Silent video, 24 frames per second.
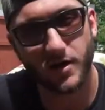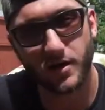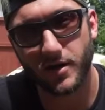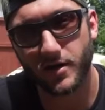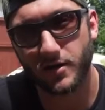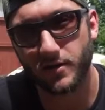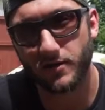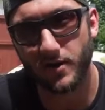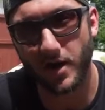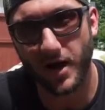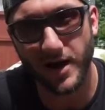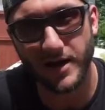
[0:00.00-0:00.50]
of
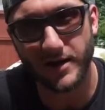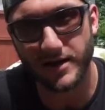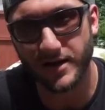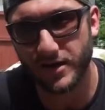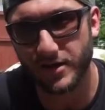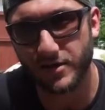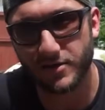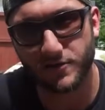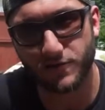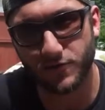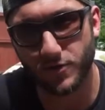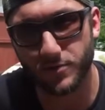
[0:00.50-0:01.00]

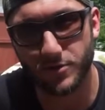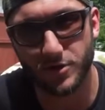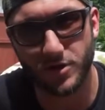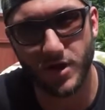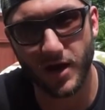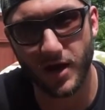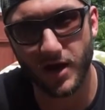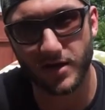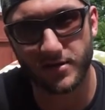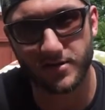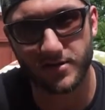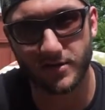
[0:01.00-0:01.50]
ideas from you
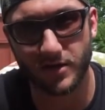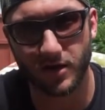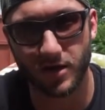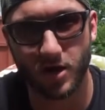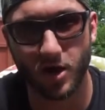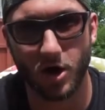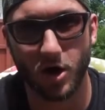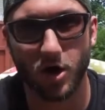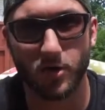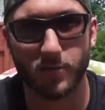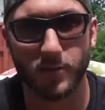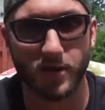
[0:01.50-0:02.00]
guys in the
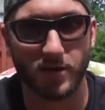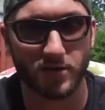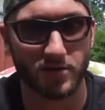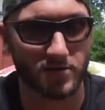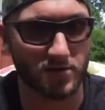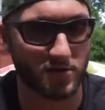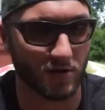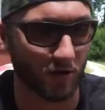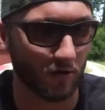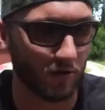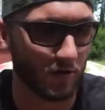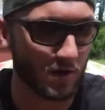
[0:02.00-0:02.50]
comments.
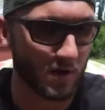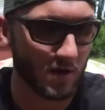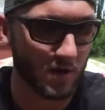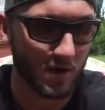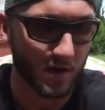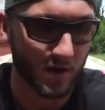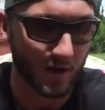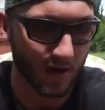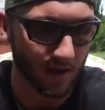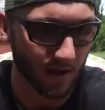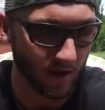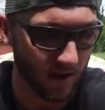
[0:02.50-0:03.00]
So
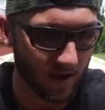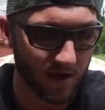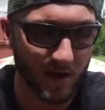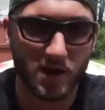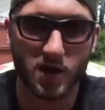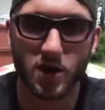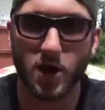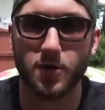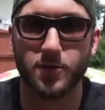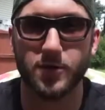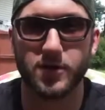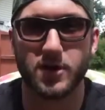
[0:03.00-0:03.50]
any
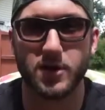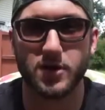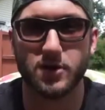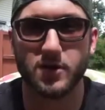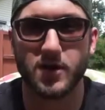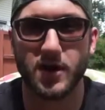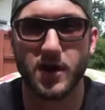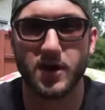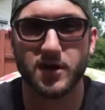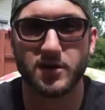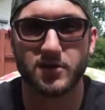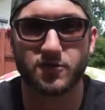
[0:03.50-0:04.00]
comment that you
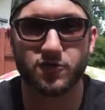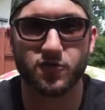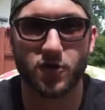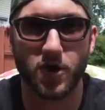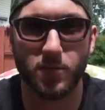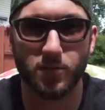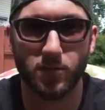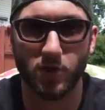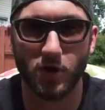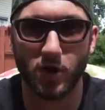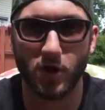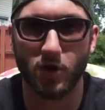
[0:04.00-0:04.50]
guys
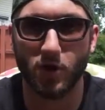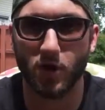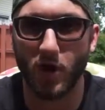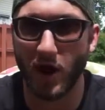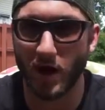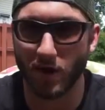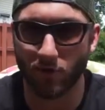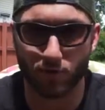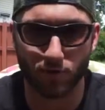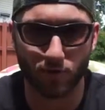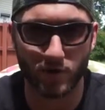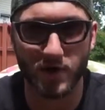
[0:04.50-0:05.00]
drop below,
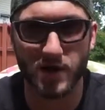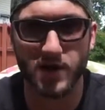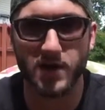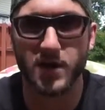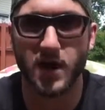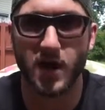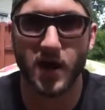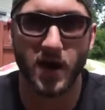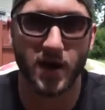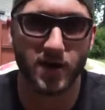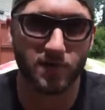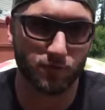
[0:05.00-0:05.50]
I read,
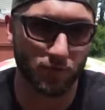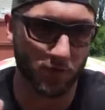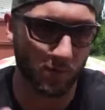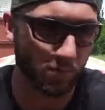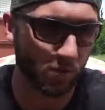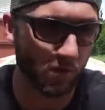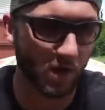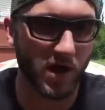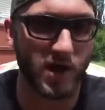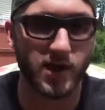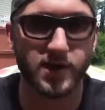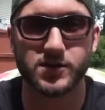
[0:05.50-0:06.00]
I
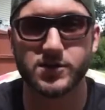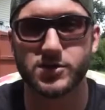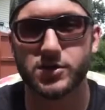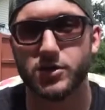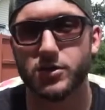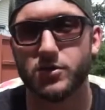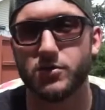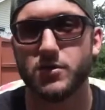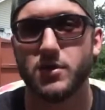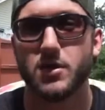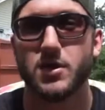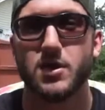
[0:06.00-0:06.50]
reply
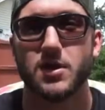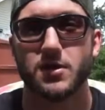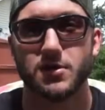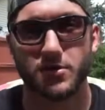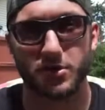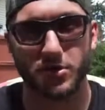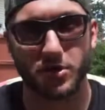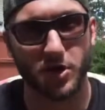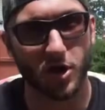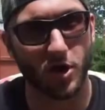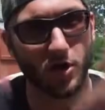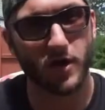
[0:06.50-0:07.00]
to.
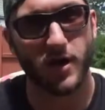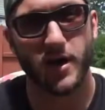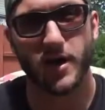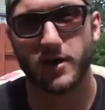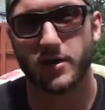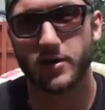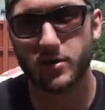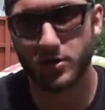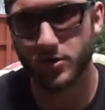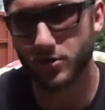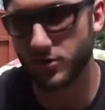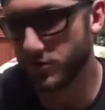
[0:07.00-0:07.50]
So go ahead
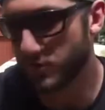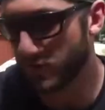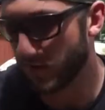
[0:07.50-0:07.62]
and do